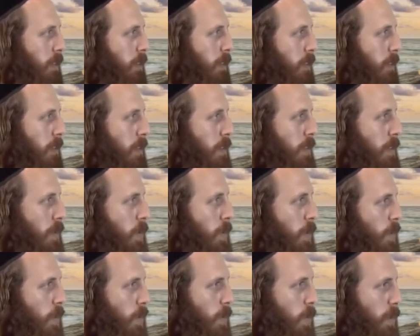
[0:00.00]

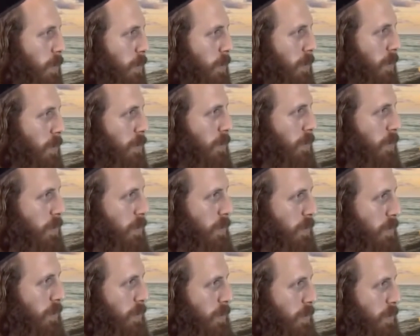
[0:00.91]

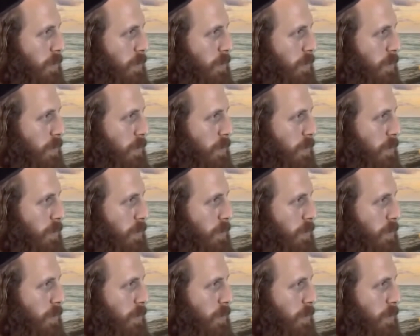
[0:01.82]
[no speech]